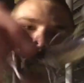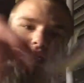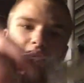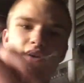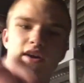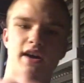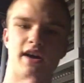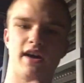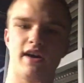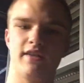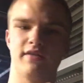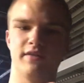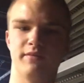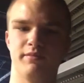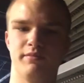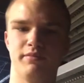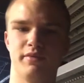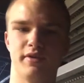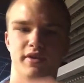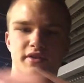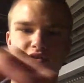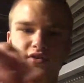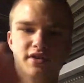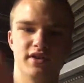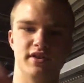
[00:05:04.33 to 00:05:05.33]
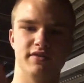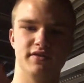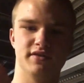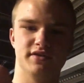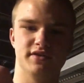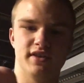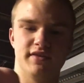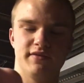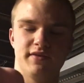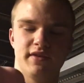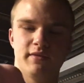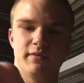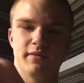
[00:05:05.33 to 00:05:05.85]
I have a bunch of different
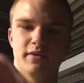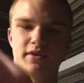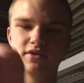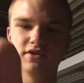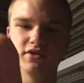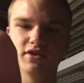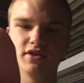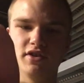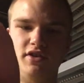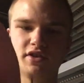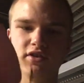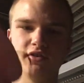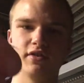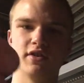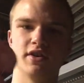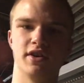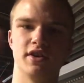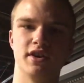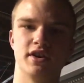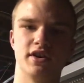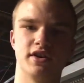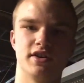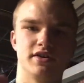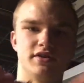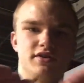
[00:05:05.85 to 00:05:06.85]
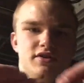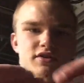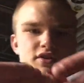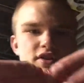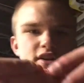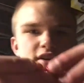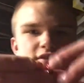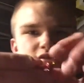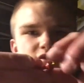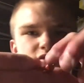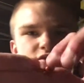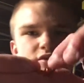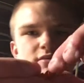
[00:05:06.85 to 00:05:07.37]
stuff that I'm going to show you. So you
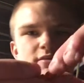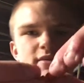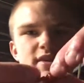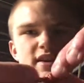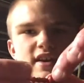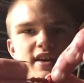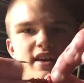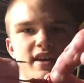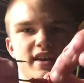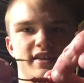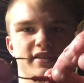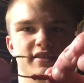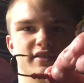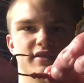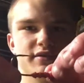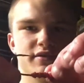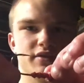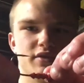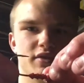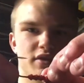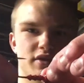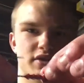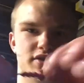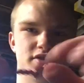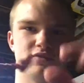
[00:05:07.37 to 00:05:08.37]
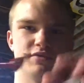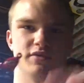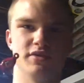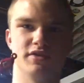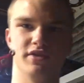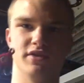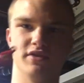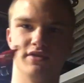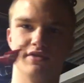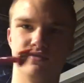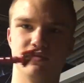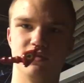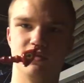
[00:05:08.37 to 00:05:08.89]
have swim bait heads, of course, which
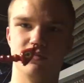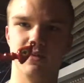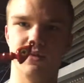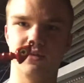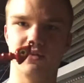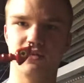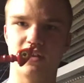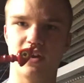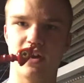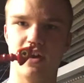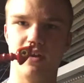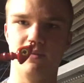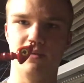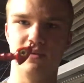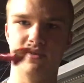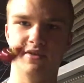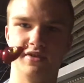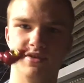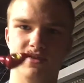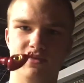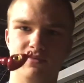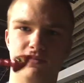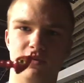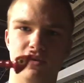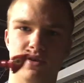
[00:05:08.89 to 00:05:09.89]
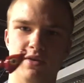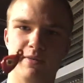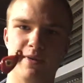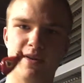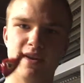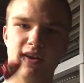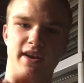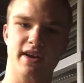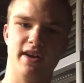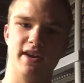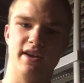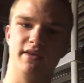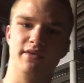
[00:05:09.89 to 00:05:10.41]
are the most common. Just put them on
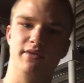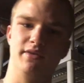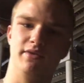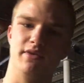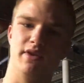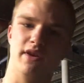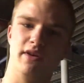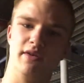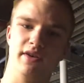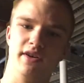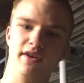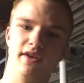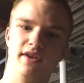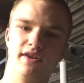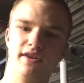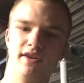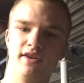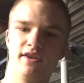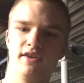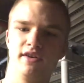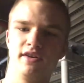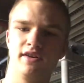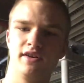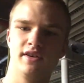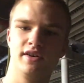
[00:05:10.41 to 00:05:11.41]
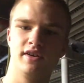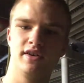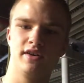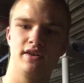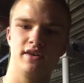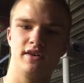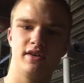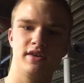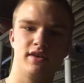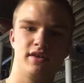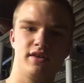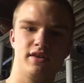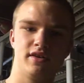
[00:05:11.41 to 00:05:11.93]
a head and throw it.
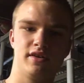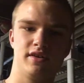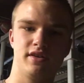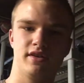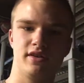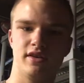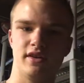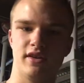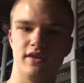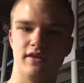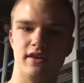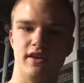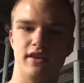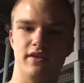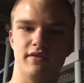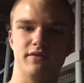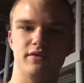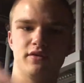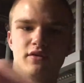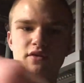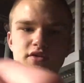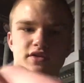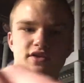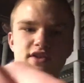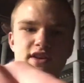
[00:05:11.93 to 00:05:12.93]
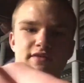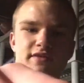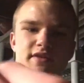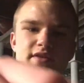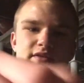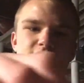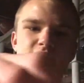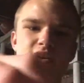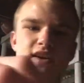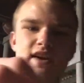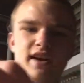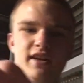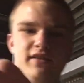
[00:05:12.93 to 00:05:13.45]
And then, of course, you have
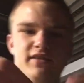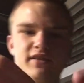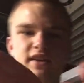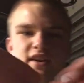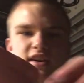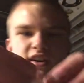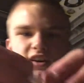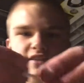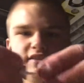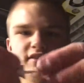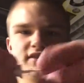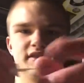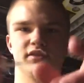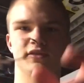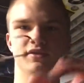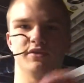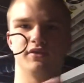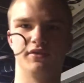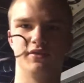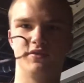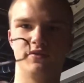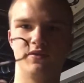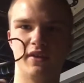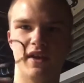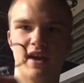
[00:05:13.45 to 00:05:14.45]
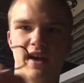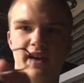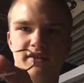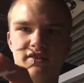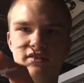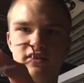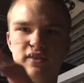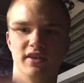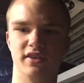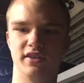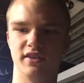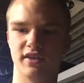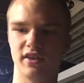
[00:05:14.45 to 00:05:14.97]
different kinds of heads. This one's flat, so
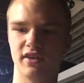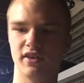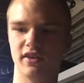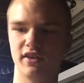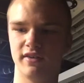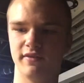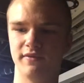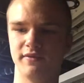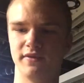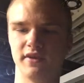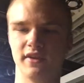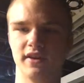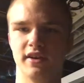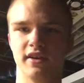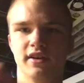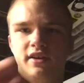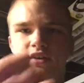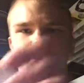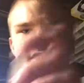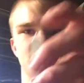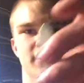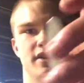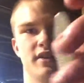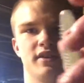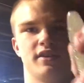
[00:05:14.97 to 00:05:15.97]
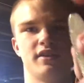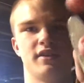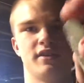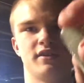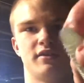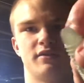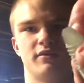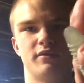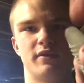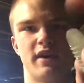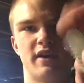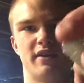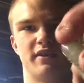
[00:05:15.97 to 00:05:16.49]
you'd cut off the
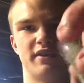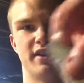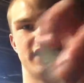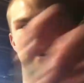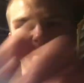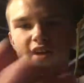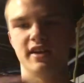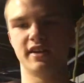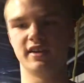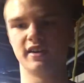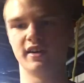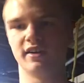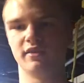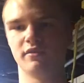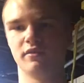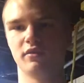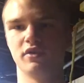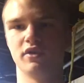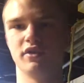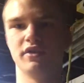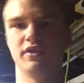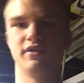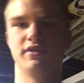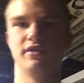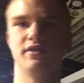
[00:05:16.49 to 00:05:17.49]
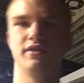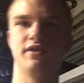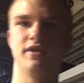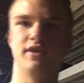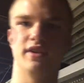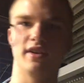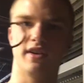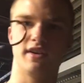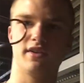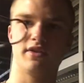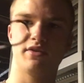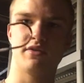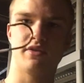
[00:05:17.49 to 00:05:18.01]
rounded end on one
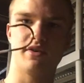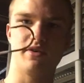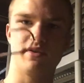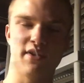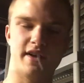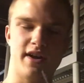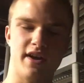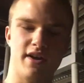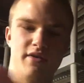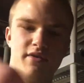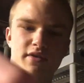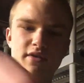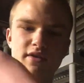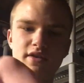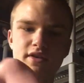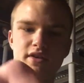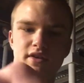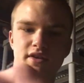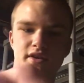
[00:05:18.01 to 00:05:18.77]
and throw it out.